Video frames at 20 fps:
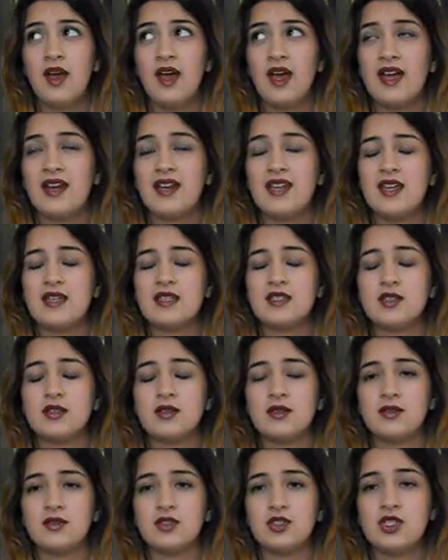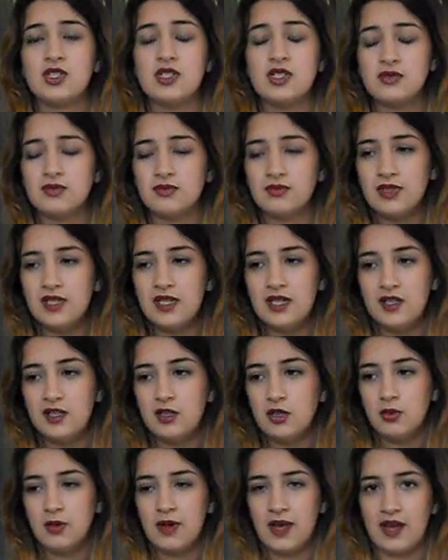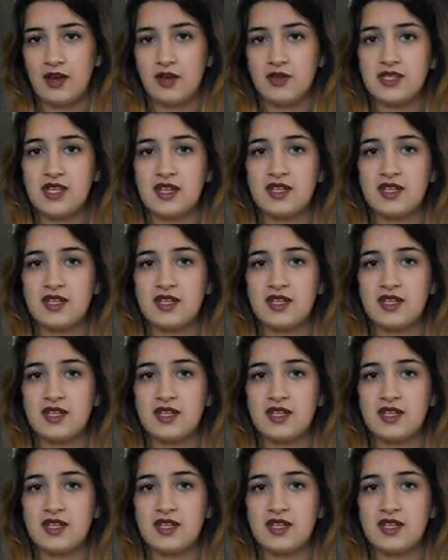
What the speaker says: and it's just this really cool house,